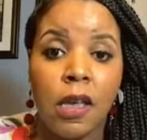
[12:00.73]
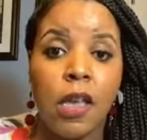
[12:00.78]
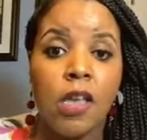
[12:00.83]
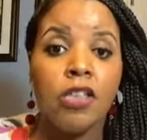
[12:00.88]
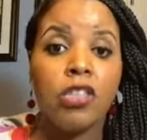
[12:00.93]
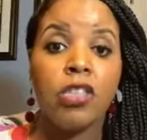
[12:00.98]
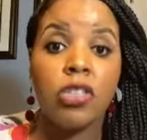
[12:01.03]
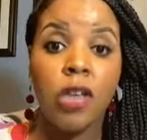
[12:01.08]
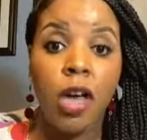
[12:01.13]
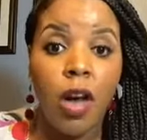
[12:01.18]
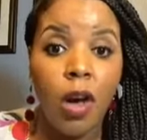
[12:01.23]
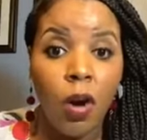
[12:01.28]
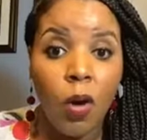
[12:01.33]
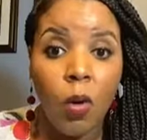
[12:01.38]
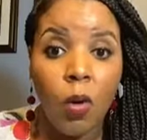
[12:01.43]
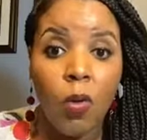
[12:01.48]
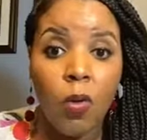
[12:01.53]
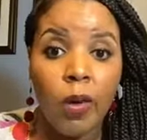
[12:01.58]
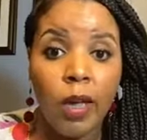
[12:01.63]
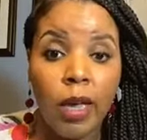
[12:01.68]

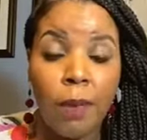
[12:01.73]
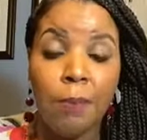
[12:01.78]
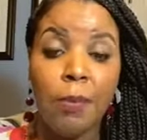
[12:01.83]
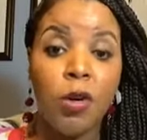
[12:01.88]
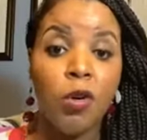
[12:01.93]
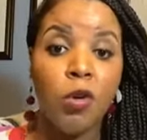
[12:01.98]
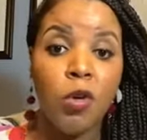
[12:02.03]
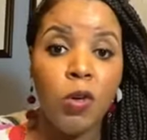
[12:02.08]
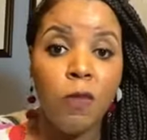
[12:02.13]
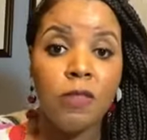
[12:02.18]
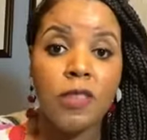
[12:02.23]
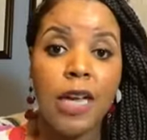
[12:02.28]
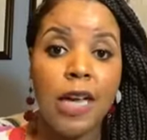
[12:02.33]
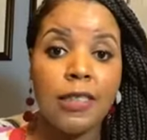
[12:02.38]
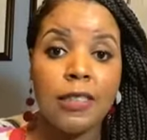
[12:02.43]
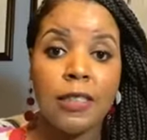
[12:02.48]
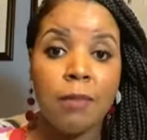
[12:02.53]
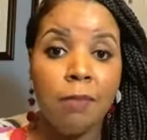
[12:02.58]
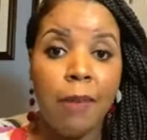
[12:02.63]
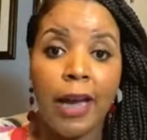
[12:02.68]
So it behooves
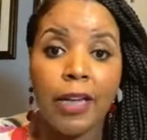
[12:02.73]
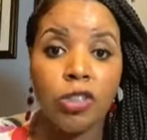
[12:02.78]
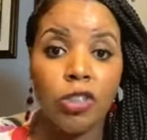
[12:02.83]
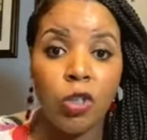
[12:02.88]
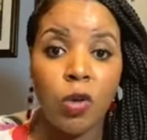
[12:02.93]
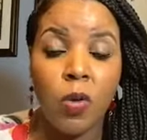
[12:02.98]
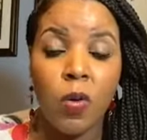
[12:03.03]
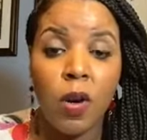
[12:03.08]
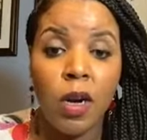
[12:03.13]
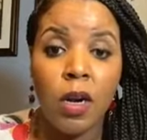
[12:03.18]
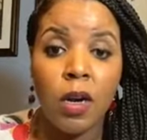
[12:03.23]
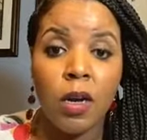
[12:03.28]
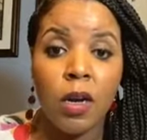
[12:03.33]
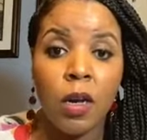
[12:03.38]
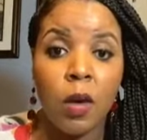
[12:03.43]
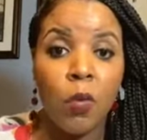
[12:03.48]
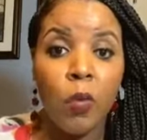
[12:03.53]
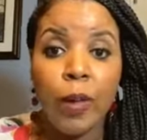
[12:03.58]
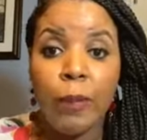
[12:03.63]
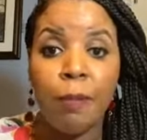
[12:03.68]
us to make sure
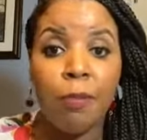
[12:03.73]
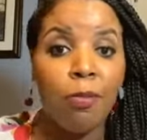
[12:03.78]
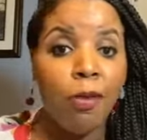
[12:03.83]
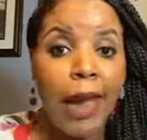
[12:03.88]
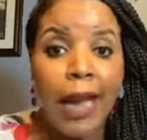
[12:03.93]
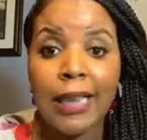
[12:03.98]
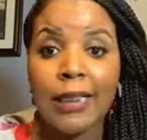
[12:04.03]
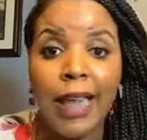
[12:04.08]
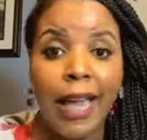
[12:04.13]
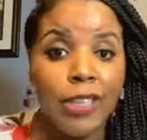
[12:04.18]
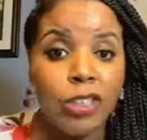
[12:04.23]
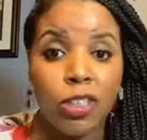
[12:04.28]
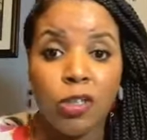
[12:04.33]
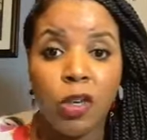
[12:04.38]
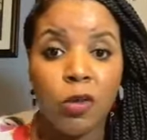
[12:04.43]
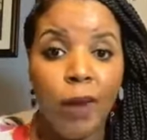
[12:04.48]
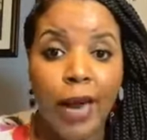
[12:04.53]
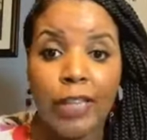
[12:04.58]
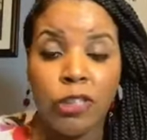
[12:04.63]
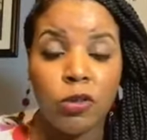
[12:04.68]
we break that
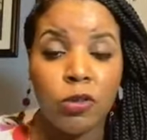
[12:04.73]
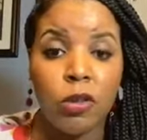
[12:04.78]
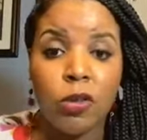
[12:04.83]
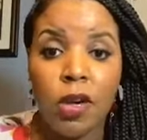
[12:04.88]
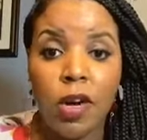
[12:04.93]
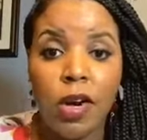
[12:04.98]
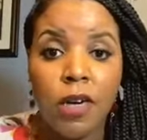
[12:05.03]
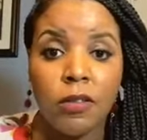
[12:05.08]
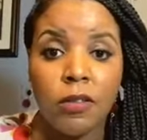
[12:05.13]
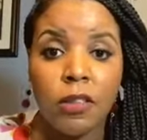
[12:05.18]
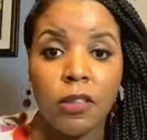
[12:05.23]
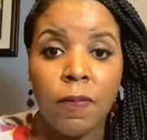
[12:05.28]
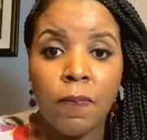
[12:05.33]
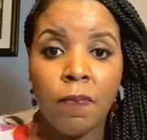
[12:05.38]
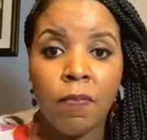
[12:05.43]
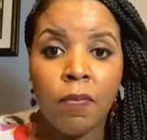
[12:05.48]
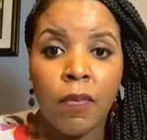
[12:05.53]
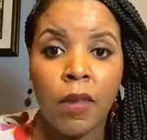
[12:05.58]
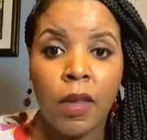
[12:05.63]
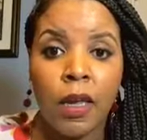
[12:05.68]
generational curse
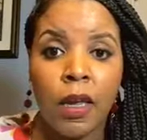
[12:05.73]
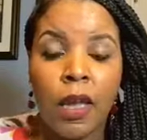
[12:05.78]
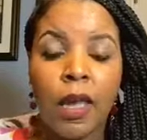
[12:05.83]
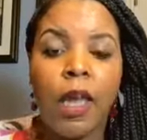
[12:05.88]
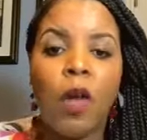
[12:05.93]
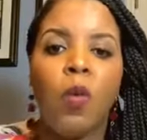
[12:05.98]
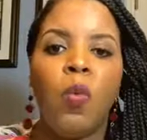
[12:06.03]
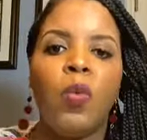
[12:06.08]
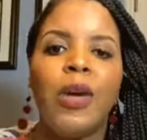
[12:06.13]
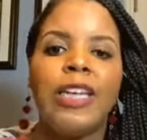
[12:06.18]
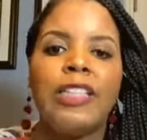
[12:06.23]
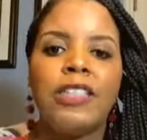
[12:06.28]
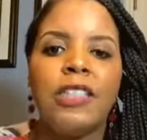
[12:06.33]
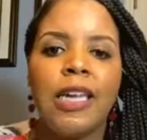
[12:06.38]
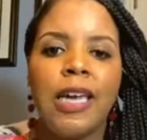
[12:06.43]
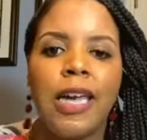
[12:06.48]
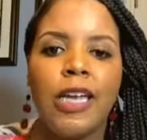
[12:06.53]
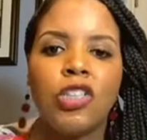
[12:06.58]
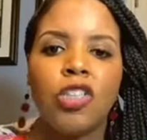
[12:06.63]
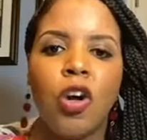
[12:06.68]
and we
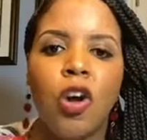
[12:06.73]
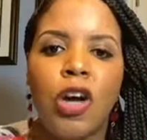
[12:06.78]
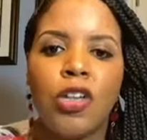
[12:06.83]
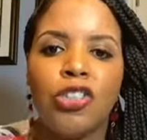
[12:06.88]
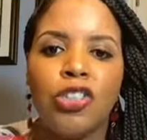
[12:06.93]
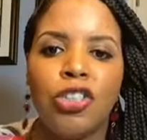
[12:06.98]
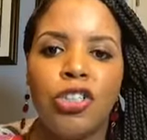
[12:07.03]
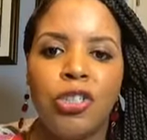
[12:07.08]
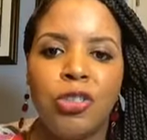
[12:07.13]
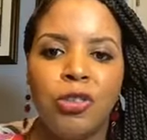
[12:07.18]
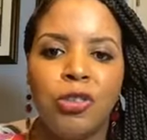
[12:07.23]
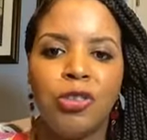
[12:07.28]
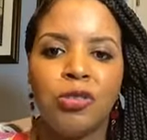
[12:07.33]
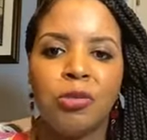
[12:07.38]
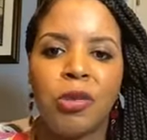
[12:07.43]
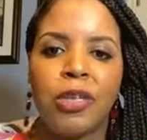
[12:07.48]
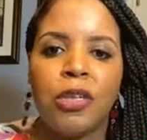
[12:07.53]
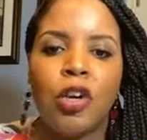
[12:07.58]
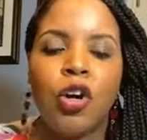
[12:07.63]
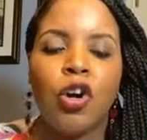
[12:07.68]
teach our
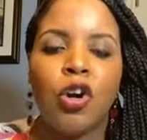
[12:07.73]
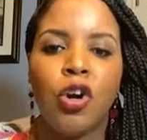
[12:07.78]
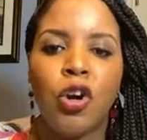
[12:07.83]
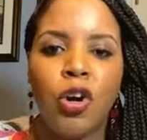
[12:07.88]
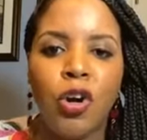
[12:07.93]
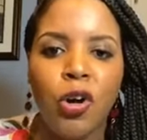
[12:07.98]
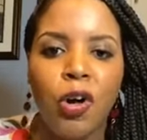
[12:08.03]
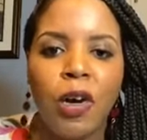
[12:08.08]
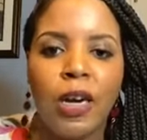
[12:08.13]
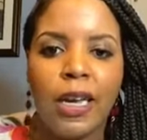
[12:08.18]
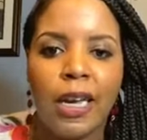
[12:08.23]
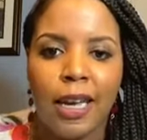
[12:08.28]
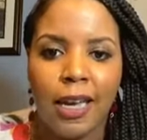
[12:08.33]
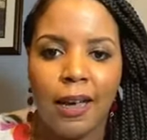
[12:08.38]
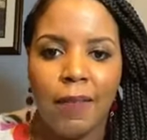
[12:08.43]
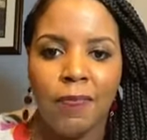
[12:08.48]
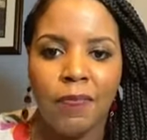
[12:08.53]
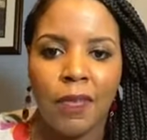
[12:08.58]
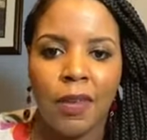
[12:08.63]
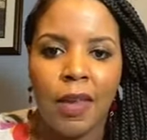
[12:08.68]
children
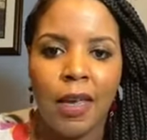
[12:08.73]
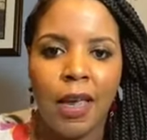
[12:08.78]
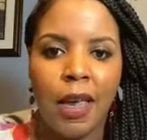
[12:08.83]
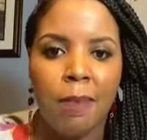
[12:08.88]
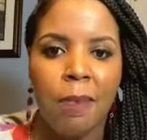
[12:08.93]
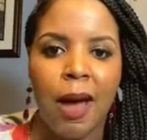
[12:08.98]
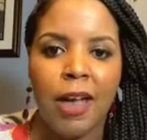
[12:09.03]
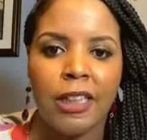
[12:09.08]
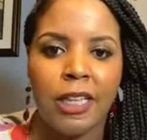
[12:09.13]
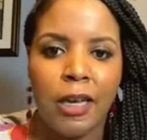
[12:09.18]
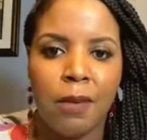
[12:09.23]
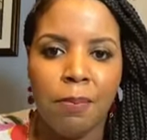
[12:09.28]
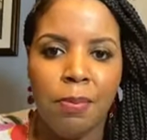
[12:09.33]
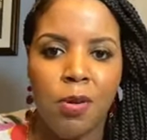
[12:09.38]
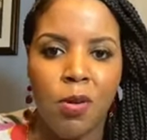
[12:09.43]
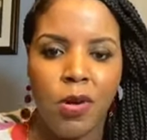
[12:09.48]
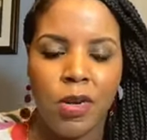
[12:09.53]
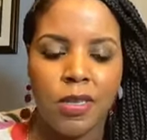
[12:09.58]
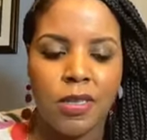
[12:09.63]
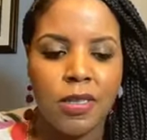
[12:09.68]
early about the
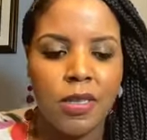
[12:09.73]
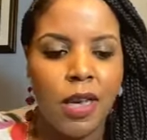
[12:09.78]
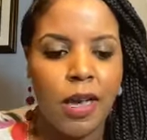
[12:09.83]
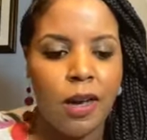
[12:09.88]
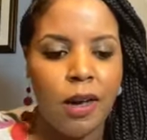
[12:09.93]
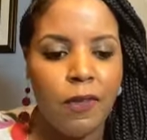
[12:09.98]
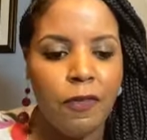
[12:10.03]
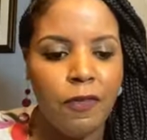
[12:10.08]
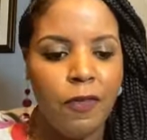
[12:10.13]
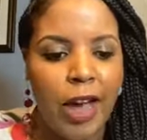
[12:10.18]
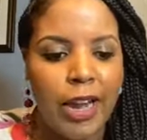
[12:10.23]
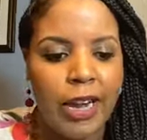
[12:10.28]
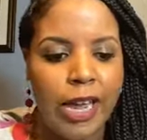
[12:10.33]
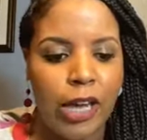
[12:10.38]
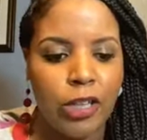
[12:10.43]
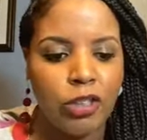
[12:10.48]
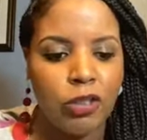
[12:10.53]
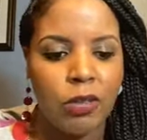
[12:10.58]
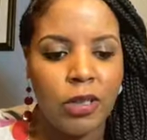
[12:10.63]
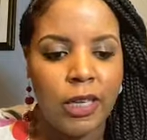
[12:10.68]
importance of
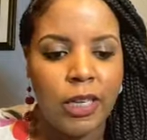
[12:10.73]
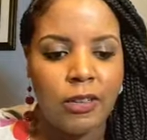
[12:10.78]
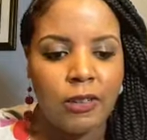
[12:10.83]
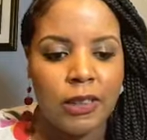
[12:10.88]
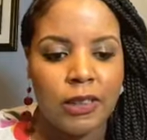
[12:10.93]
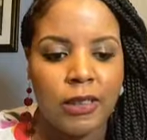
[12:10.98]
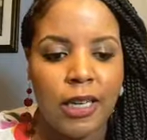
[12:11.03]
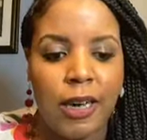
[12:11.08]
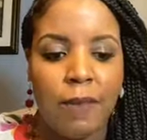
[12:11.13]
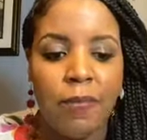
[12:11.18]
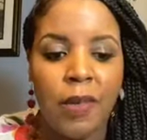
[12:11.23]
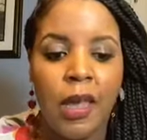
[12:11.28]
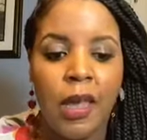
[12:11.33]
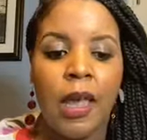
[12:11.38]
financial literacy.